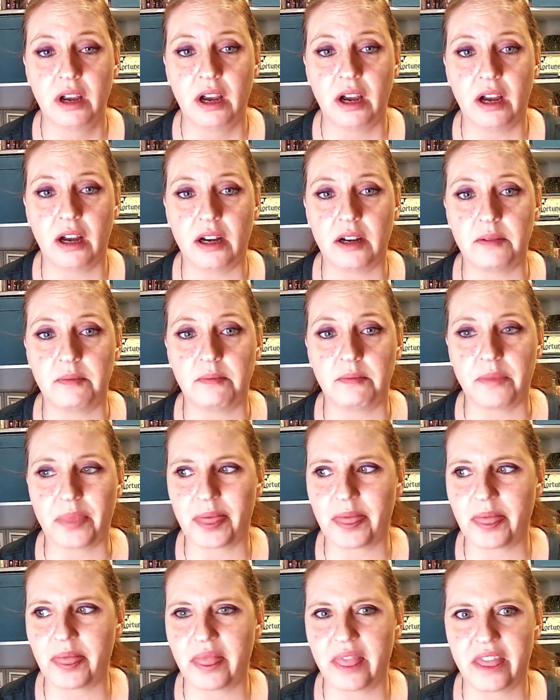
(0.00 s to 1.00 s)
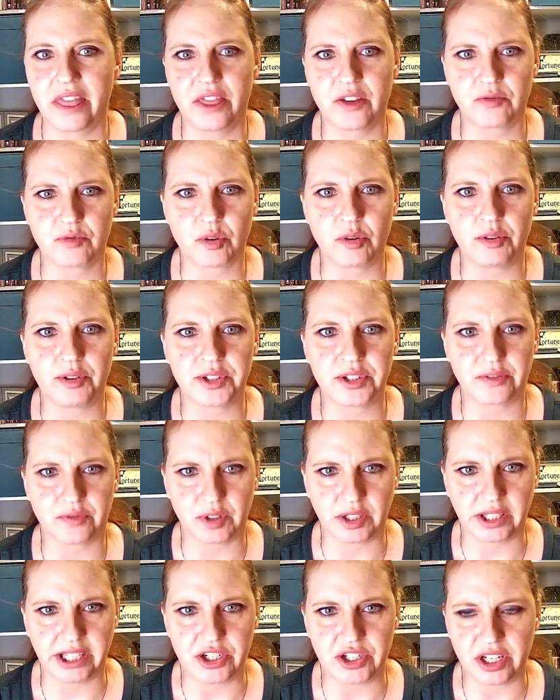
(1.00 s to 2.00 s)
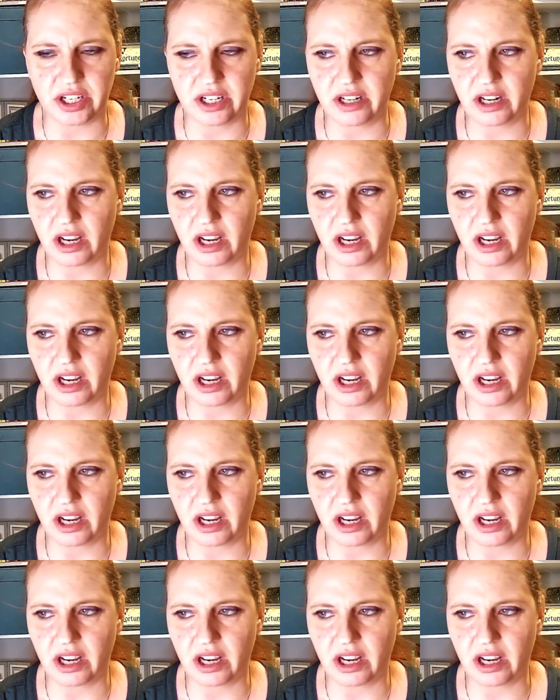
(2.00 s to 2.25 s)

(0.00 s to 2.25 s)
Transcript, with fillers: Um, the rules of religion.